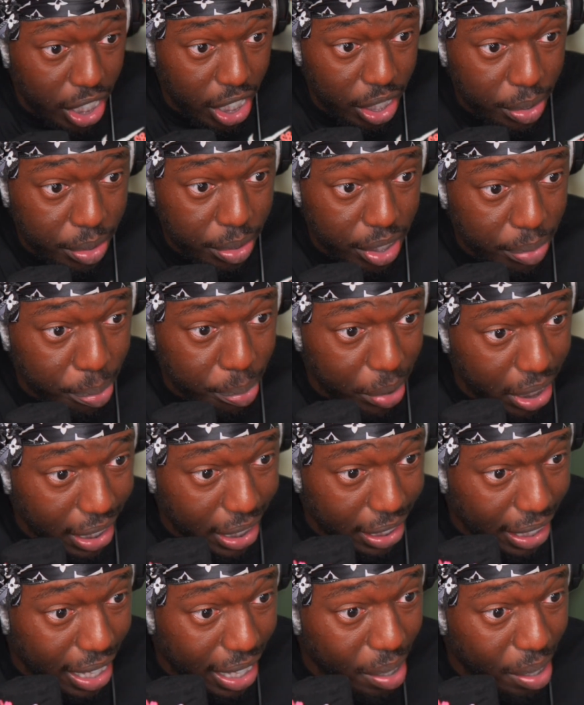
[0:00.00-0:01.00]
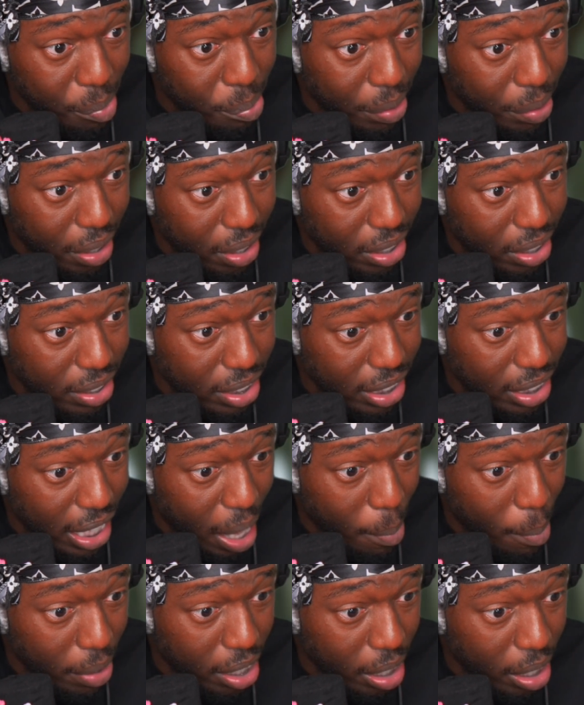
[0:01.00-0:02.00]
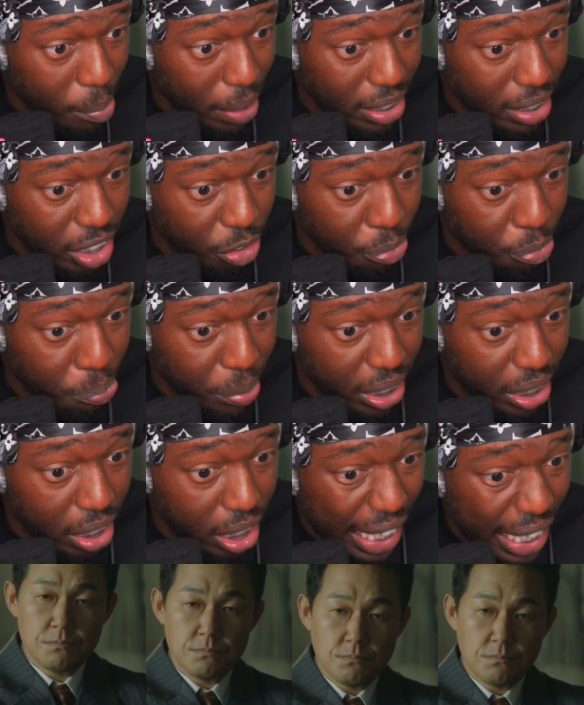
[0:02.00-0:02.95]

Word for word: to be like I'm boss? I'm gonna cut myself bigger?